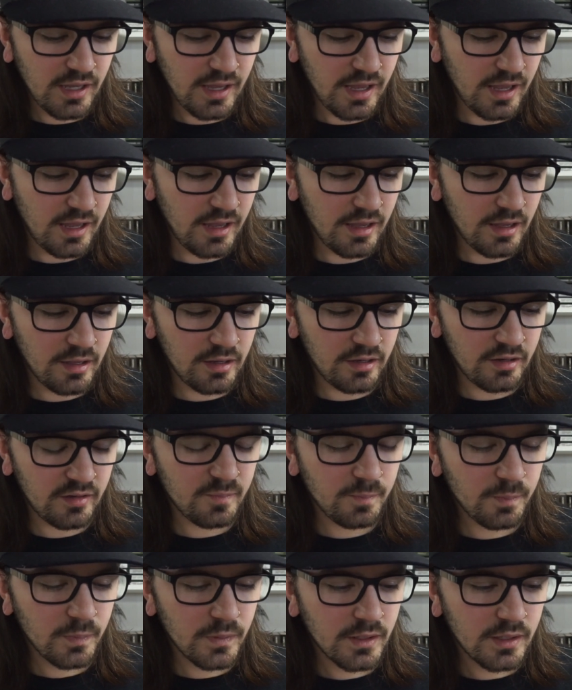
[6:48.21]

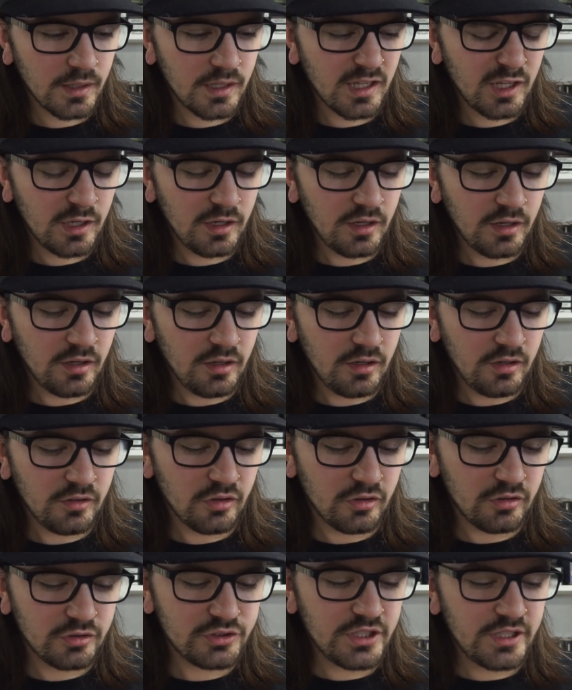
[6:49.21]
And
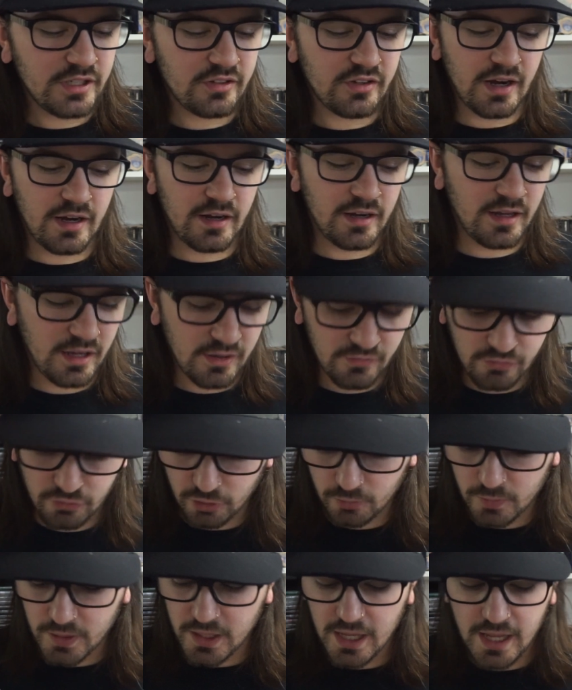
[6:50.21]
so she decided to get it
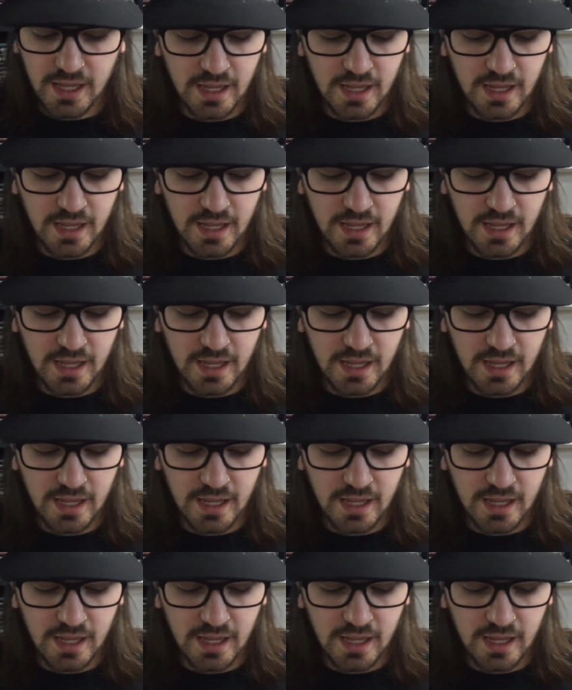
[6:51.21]
for me,